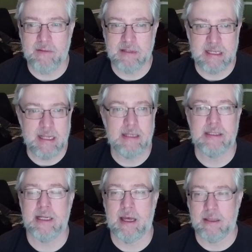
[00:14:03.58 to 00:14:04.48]
a
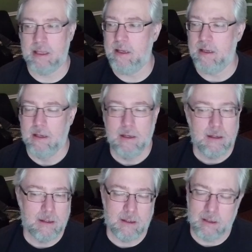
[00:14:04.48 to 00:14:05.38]
tendency, I think,
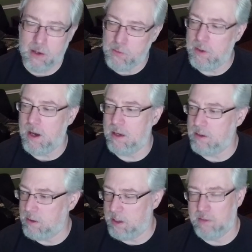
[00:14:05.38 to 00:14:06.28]

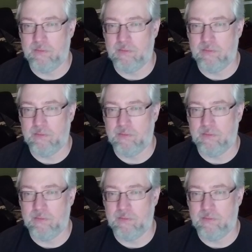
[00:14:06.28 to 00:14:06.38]
O'Connor and